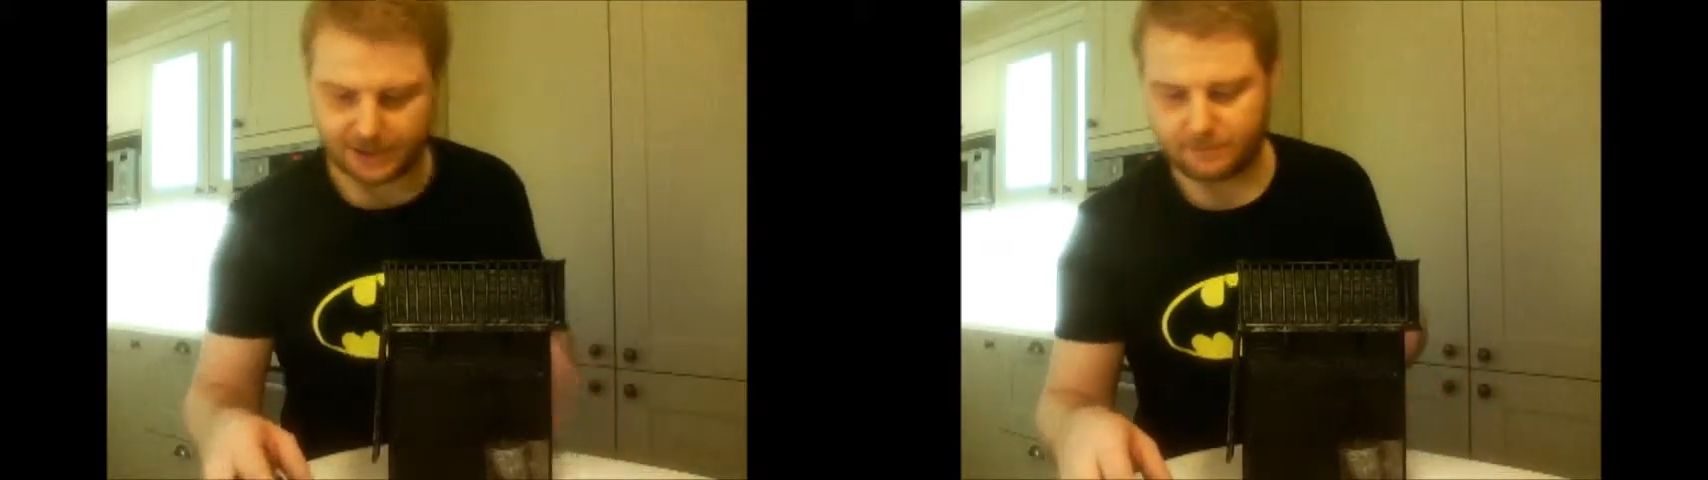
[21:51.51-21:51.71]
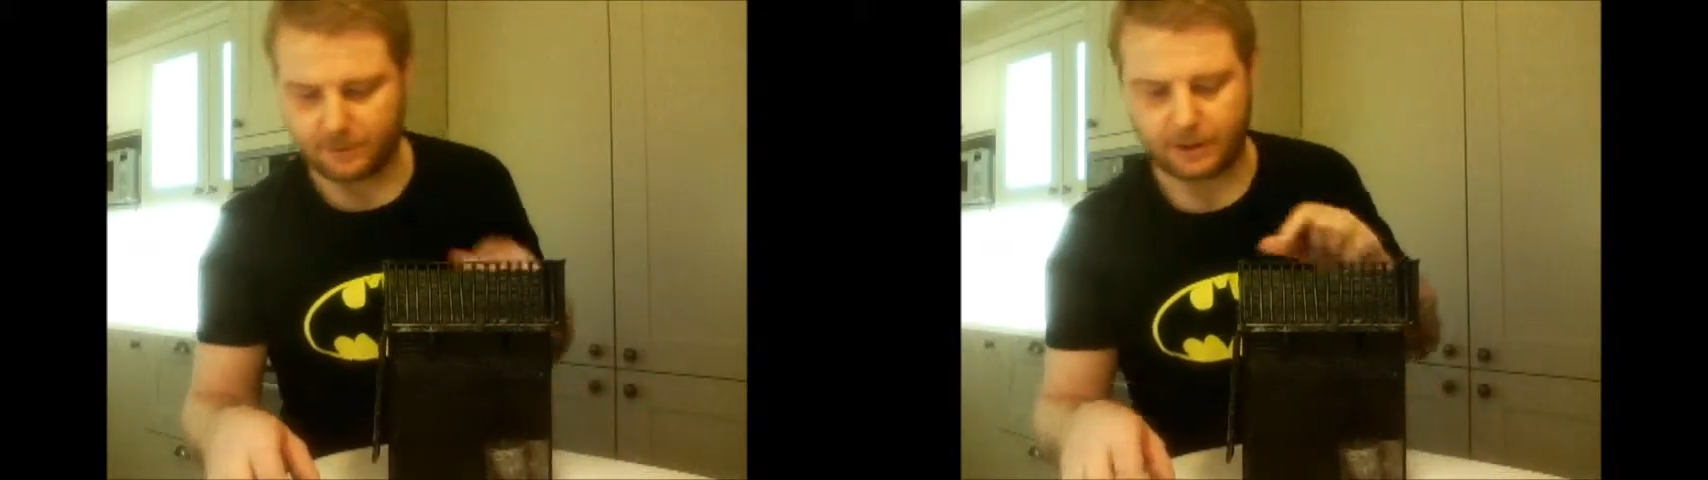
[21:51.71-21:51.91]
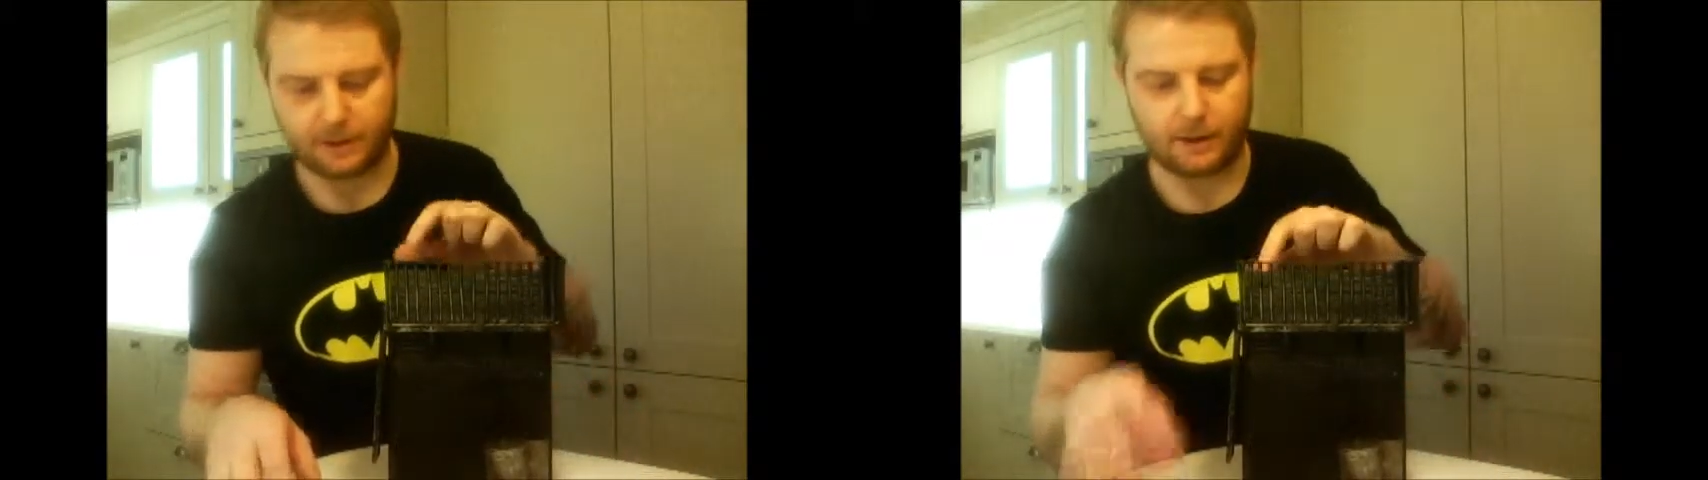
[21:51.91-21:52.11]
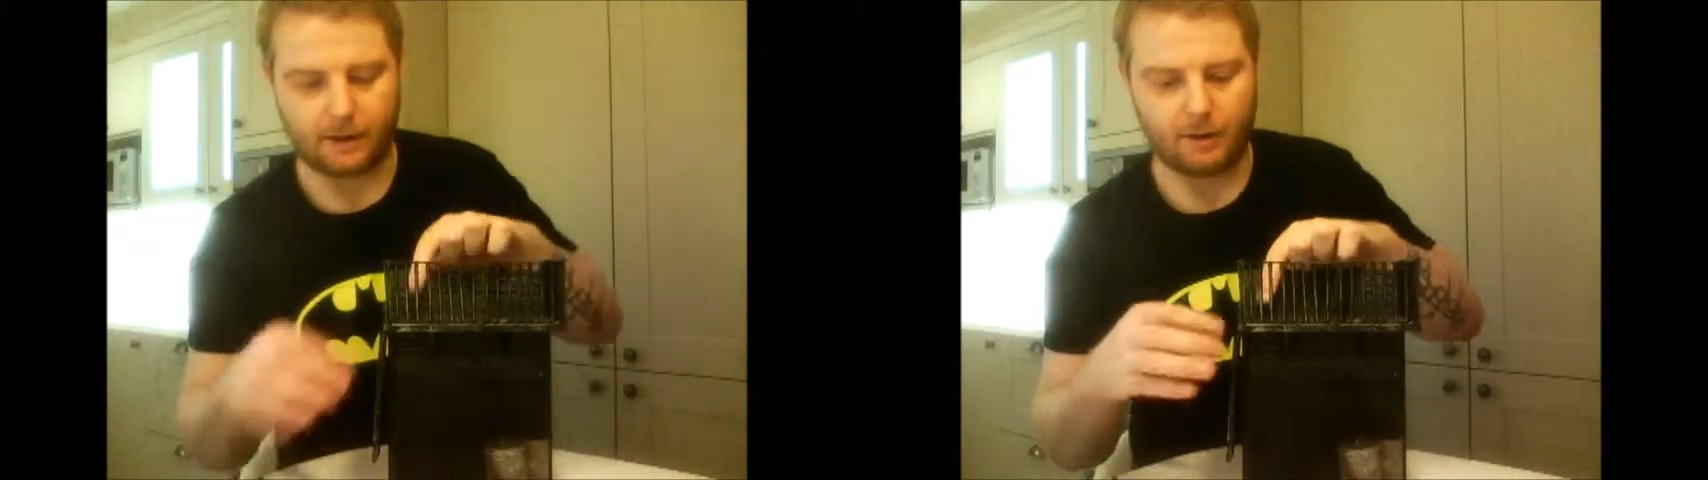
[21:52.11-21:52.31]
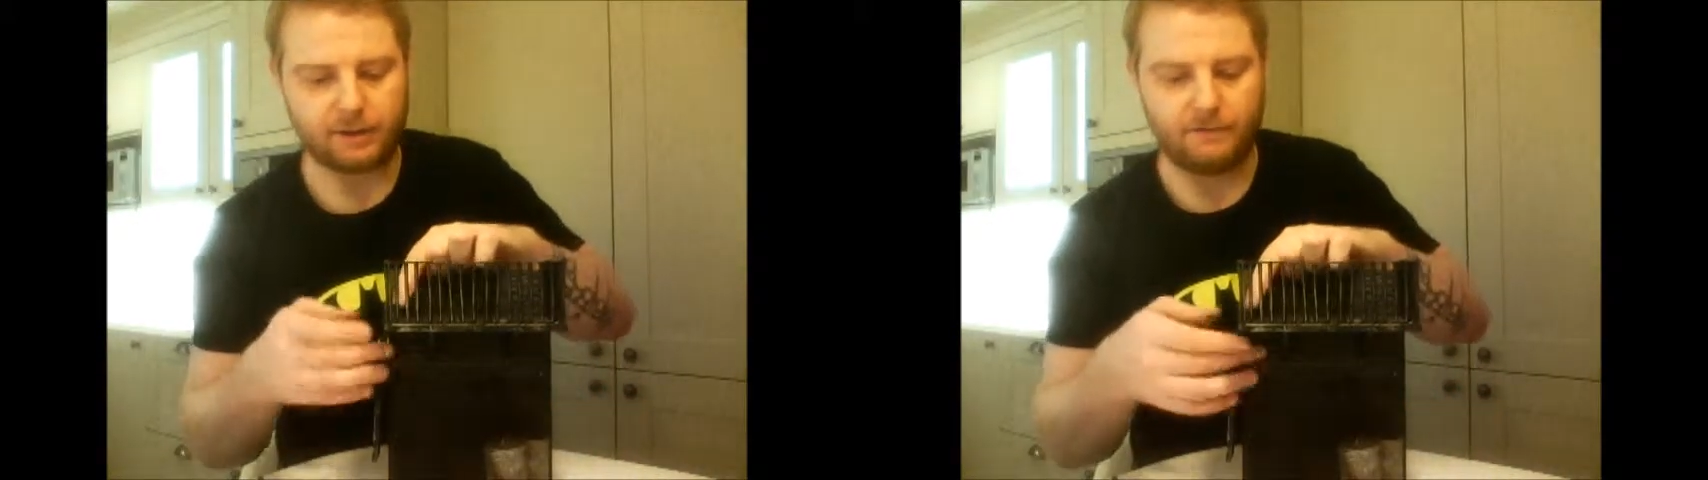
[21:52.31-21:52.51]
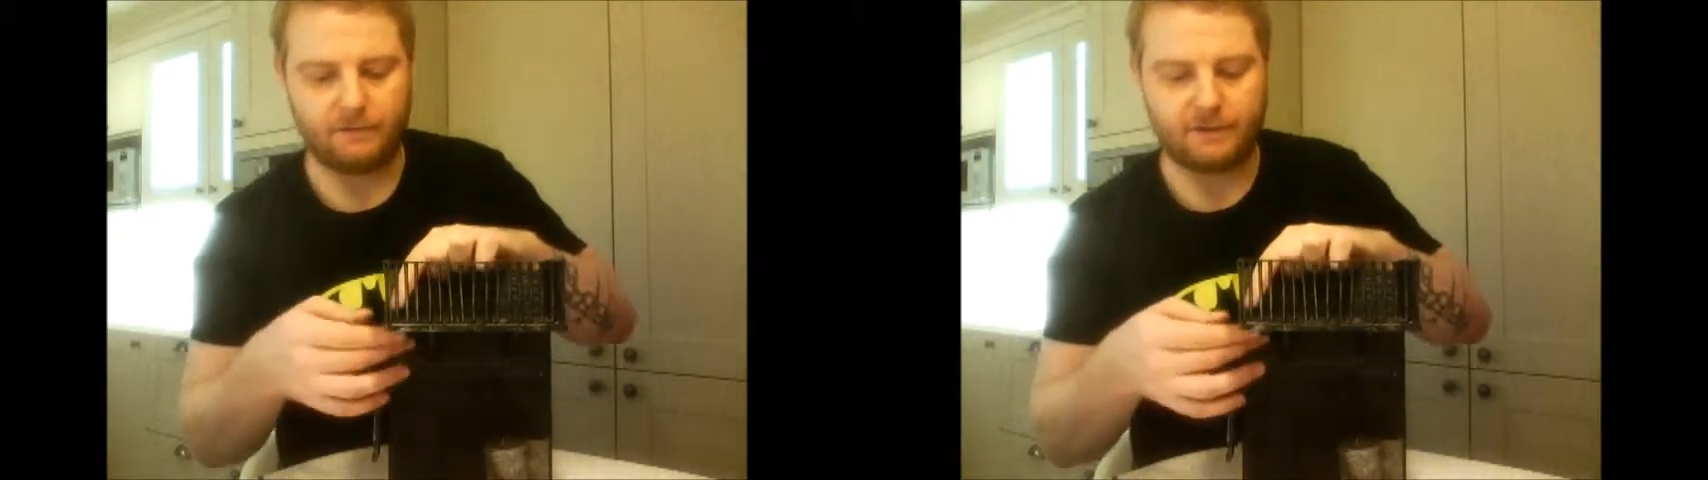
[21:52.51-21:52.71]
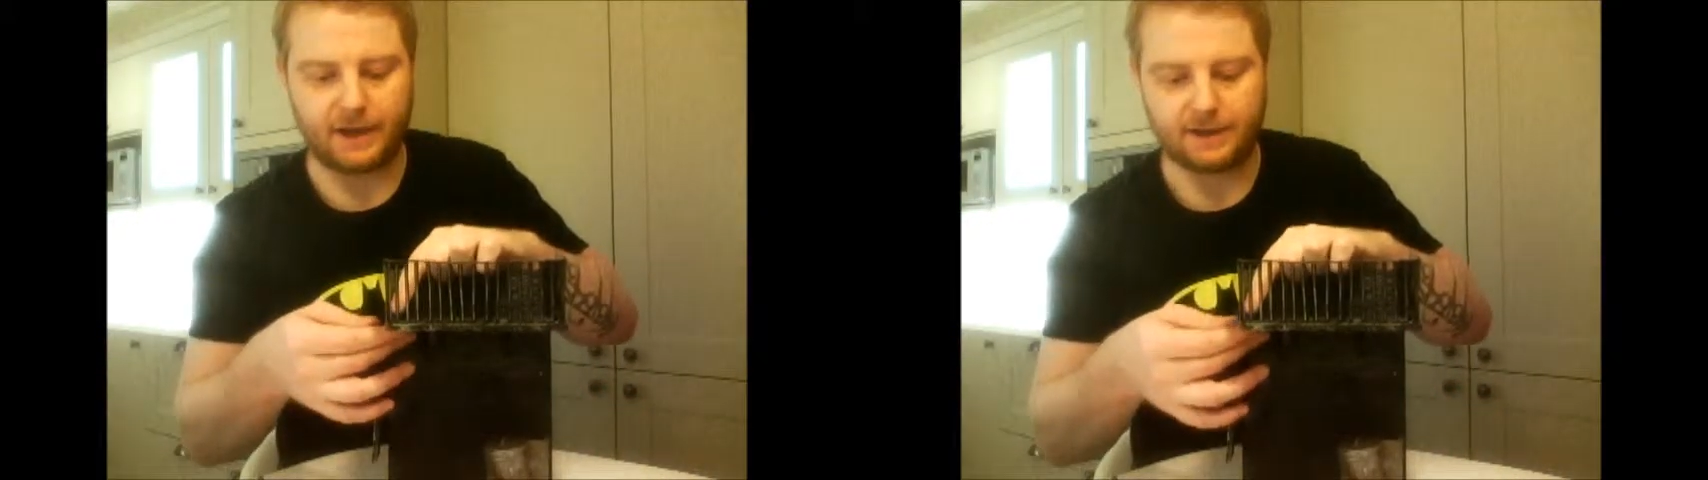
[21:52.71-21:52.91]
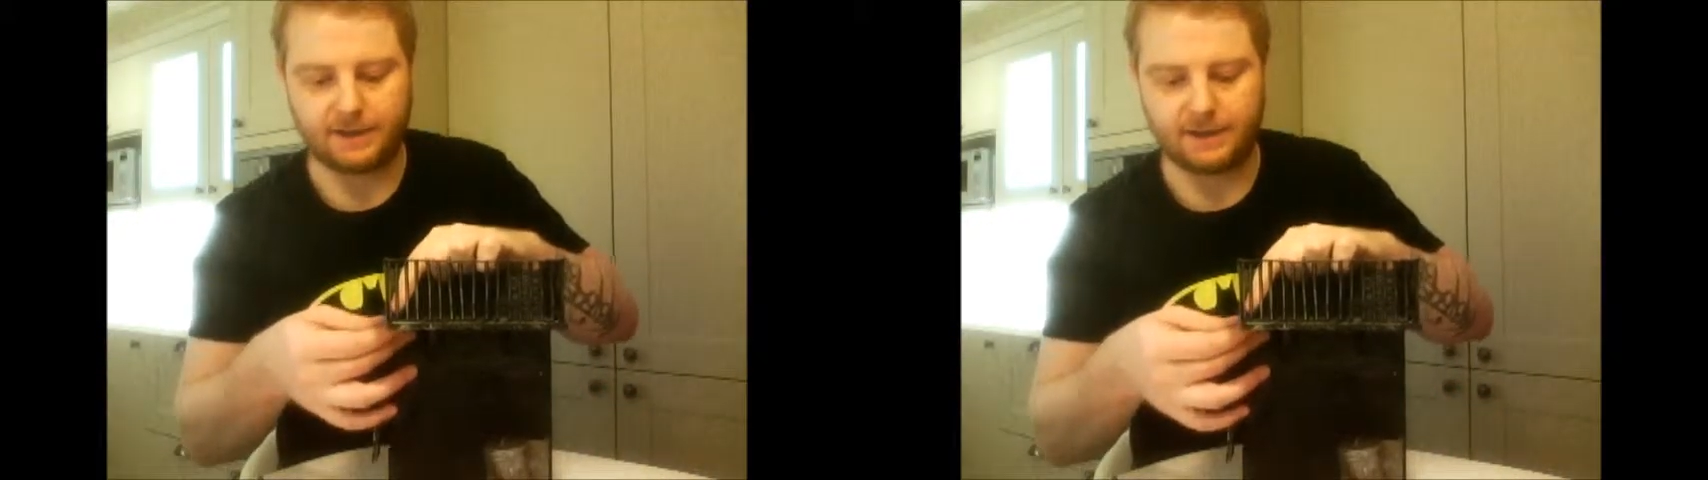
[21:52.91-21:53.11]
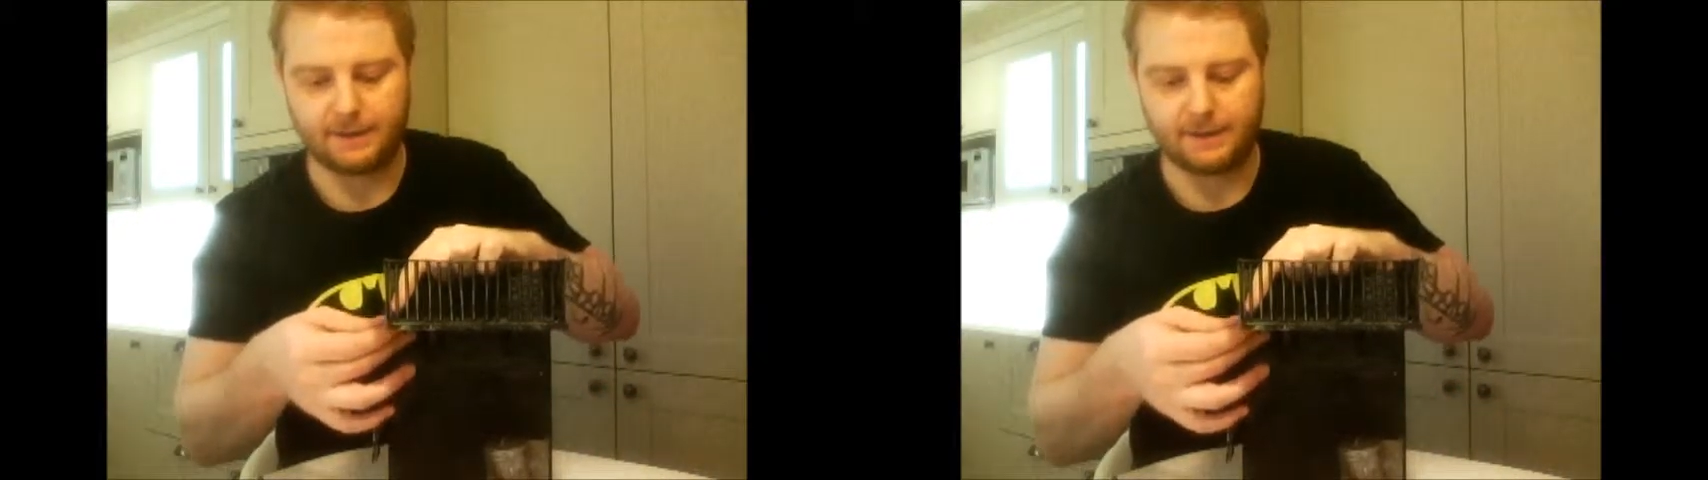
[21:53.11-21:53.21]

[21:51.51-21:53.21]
this with Gotham figures,